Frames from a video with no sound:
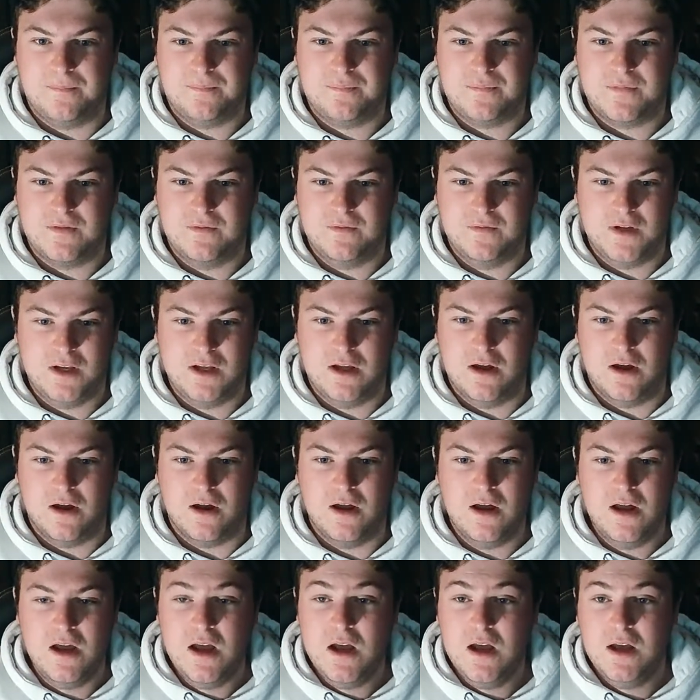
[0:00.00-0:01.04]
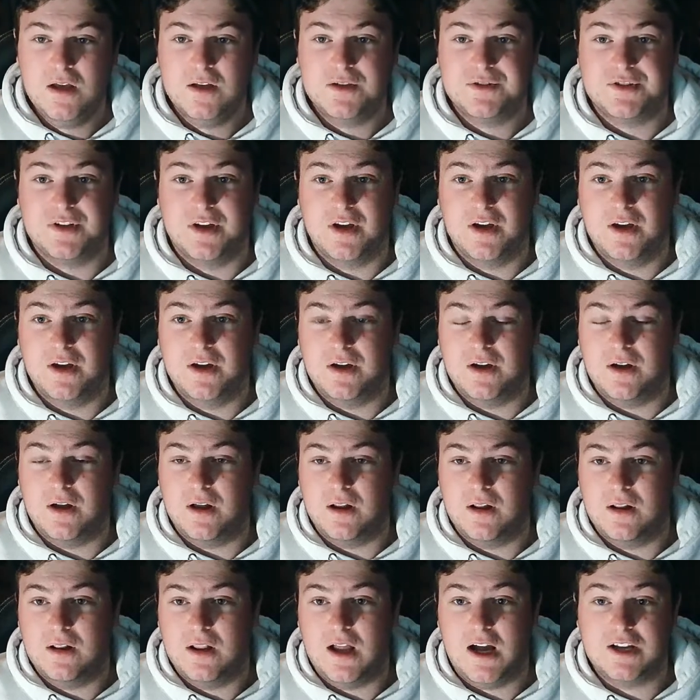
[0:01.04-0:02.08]
video. So
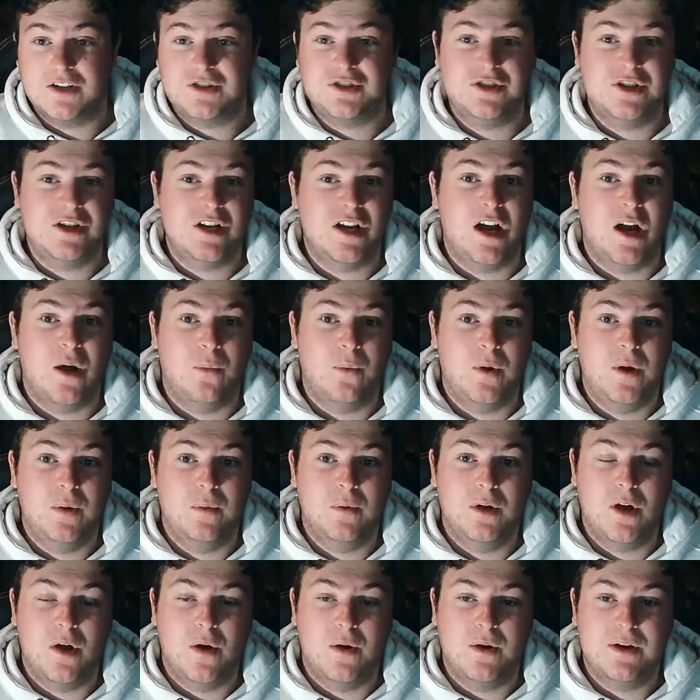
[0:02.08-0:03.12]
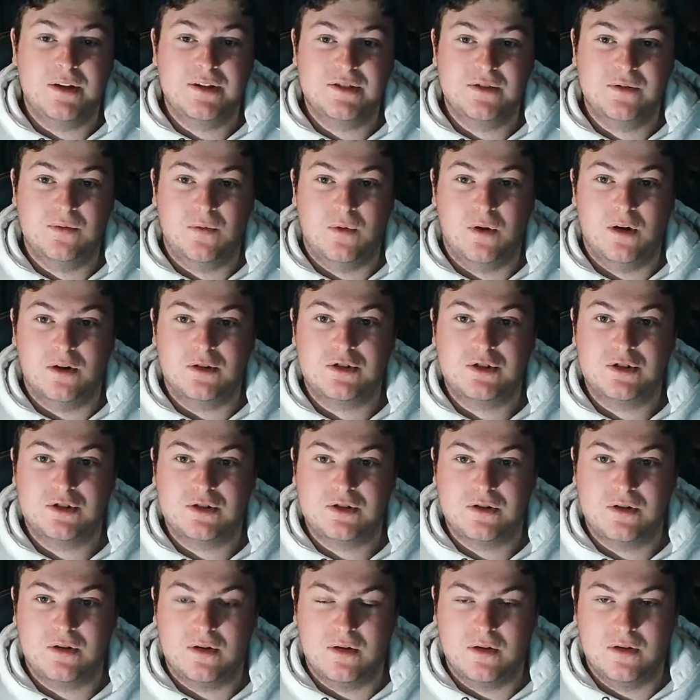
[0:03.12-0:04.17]
last year we were going to
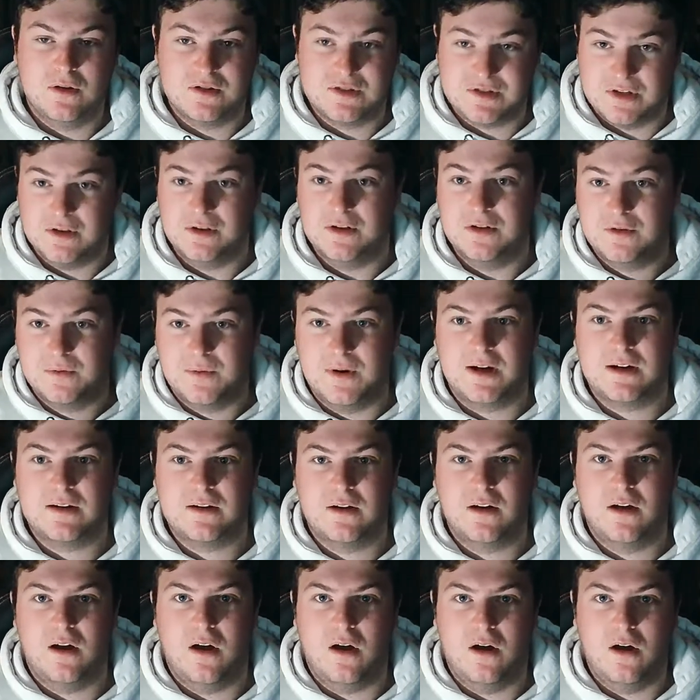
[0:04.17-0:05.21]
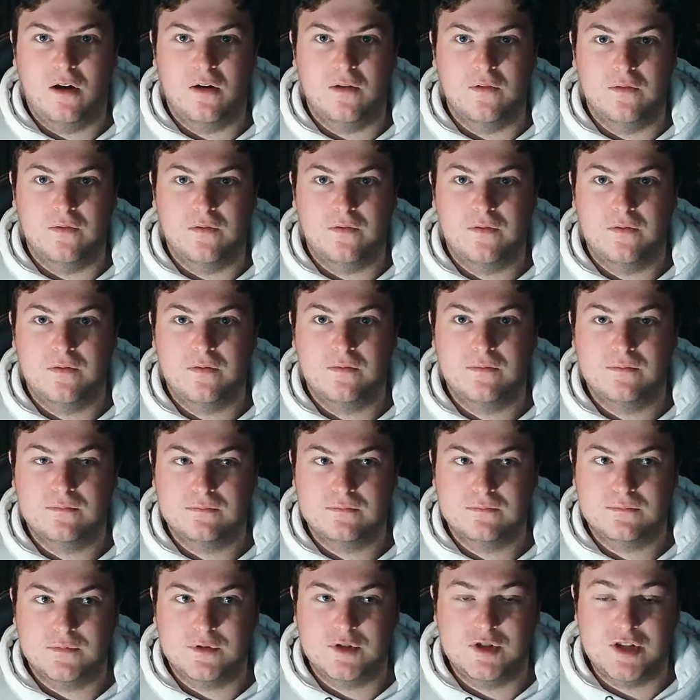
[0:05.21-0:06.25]
watch. So the director of
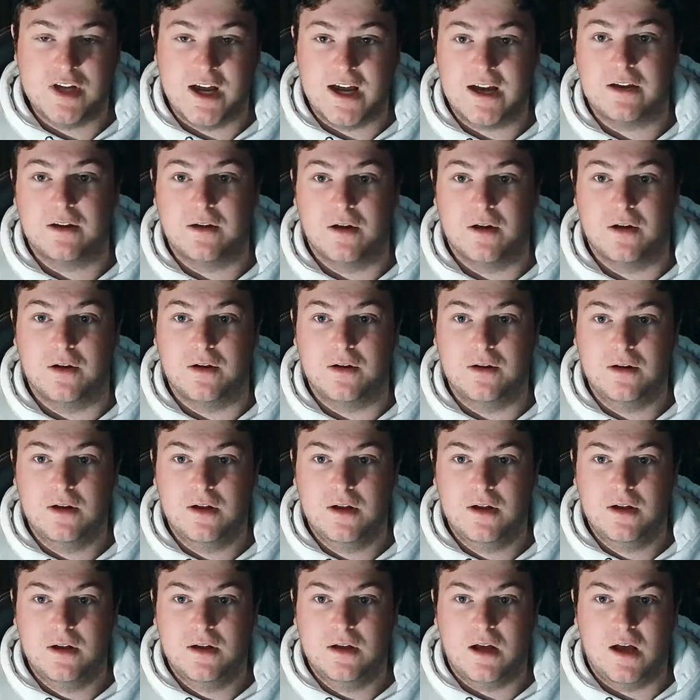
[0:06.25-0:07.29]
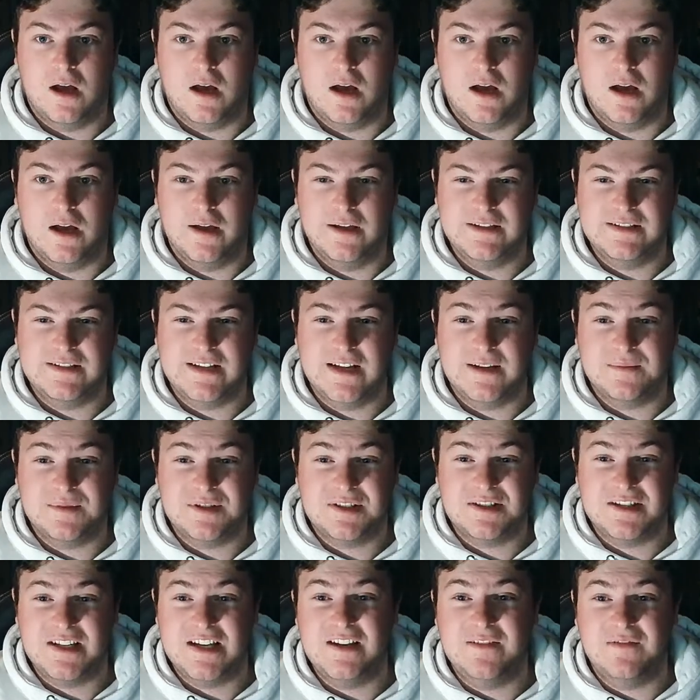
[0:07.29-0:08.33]
Jacko, his name's
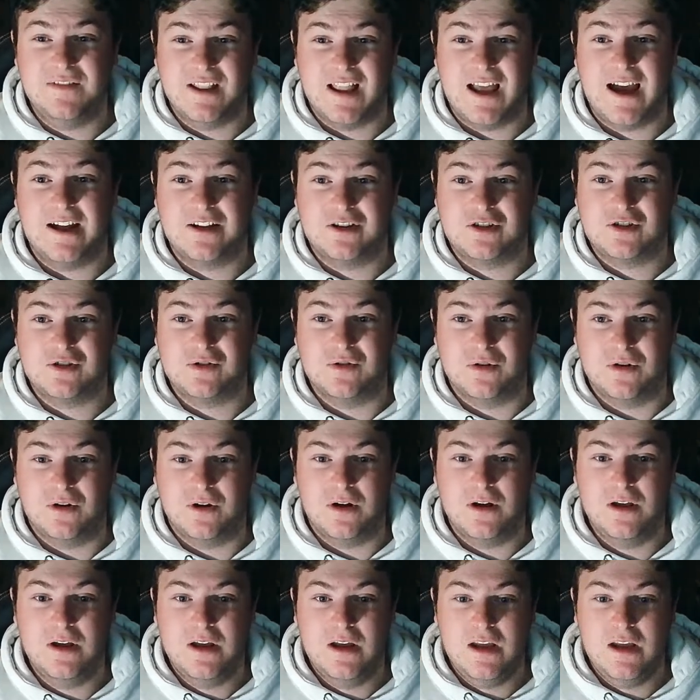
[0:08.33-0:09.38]
Steve Latshaw.